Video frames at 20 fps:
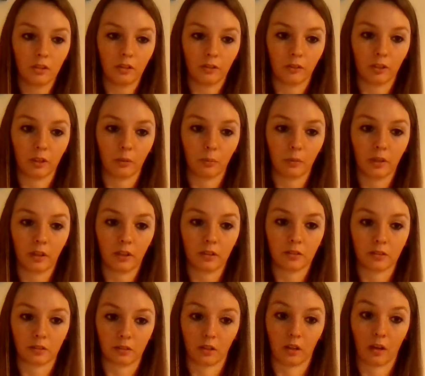Video plays,
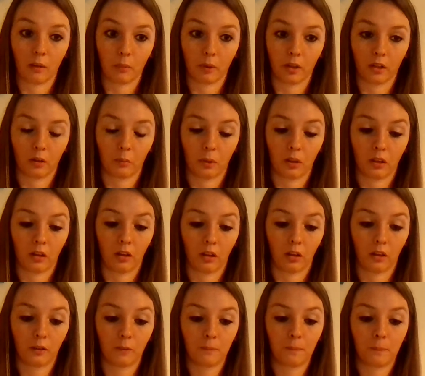because I can't play it on my
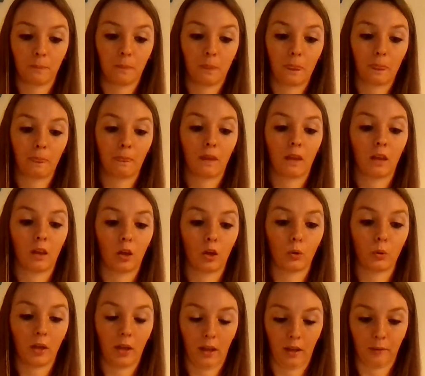thing.
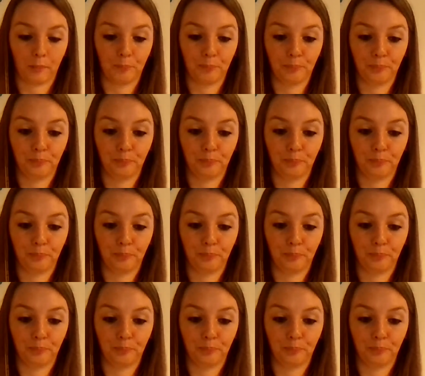Okay.